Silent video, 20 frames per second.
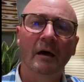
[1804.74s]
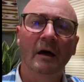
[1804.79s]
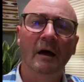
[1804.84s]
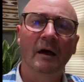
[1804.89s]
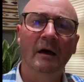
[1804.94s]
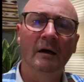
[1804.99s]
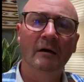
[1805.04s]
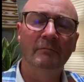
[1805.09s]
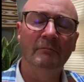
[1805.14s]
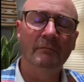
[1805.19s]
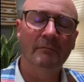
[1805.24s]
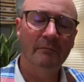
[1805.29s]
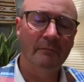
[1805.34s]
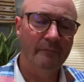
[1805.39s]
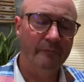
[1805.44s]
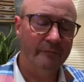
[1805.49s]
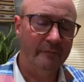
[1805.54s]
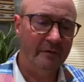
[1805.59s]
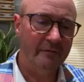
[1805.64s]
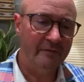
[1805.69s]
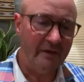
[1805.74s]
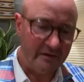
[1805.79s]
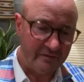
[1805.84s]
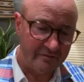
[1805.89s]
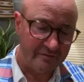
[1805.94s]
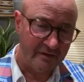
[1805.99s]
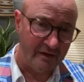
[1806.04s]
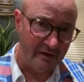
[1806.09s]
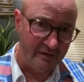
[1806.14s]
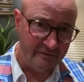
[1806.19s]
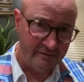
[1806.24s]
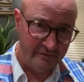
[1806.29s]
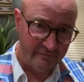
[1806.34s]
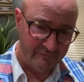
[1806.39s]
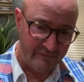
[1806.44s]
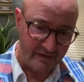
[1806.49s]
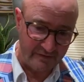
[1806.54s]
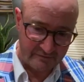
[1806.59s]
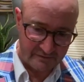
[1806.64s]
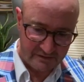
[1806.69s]
Um, that said,
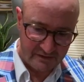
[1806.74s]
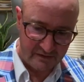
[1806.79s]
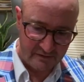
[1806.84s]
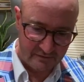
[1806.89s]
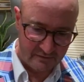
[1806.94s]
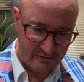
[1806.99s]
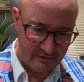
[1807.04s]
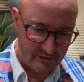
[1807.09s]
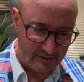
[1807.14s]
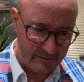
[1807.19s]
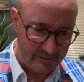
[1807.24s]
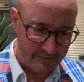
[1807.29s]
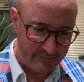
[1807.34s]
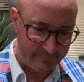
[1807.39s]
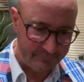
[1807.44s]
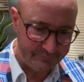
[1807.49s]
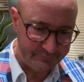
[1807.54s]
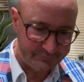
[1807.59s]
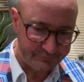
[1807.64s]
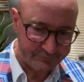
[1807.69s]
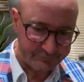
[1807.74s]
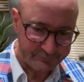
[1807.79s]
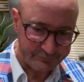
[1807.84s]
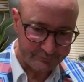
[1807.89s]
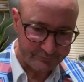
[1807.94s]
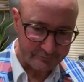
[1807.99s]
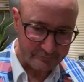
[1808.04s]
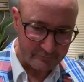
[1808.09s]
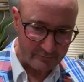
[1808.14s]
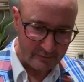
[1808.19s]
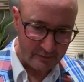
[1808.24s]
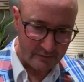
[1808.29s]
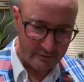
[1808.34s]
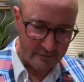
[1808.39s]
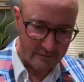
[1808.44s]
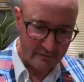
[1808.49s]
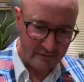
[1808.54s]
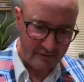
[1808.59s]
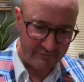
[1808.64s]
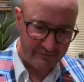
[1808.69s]
that gin, um,
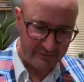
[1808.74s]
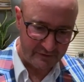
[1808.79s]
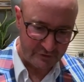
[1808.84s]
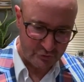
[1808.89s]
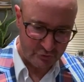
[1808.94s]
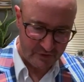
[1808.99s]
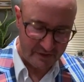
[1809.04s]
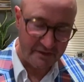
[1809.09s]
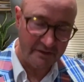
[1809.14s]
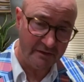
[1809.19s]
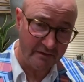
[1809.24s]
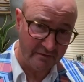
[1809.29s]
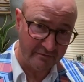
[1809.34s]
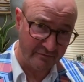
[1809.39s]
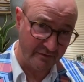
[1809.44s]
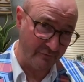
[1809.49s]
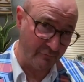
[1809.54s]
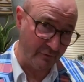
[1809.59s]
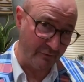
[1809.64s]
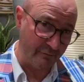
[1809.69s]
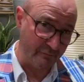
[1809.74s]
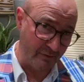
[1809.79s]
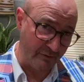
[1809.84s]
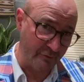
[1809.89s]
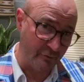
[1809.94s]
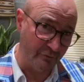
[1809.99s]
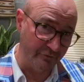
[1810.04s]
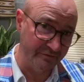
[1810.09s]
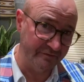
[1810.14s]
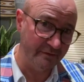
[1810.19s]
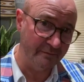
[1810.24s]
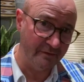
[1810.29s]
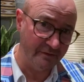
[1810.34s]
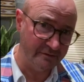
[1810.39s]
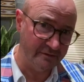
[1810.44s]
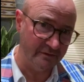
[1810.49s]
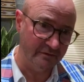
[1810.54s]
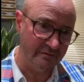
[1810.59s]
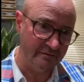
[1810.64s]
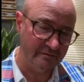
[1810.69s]
I think the trend is really what I might call sipping
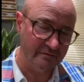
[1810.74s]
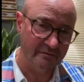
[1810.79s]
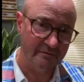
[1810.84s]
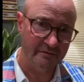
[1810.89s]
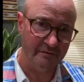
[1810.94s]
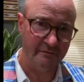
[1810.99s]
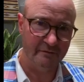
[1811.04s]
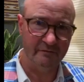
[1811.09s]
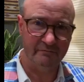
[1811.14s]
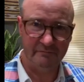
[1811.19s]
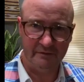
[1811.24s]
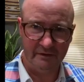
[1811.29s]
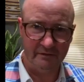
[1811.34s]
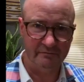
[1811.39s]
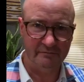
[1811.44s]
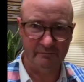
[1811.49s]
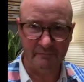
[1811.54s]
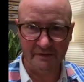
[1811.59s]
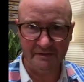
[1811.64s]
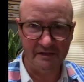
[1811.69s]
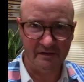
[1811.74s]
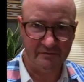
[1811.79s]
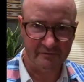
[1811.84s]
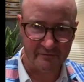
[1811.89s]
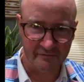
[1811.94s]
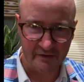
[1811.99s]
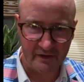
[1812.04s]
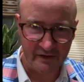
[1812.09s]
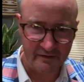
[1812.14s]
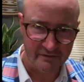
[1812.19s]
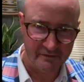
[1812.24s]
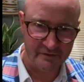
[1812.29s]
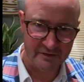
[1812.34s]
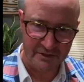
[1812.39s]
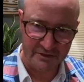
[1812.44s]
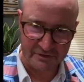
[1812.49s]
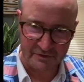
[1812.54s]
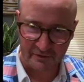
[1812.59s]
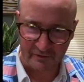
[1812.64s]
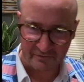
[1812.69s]
gins. So, you know, martinis are great and
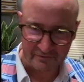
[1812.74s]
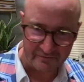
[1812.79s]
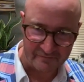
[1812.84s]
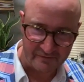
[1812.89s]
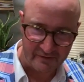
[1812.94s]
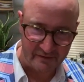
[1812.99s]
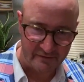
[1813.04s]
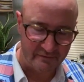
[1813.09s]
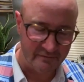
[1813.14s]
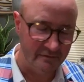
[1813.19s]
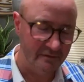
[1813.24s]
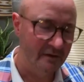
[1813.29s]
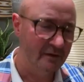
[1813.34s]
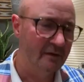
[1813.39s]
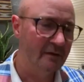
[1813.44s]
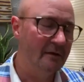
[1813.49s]
gin tonics are fun.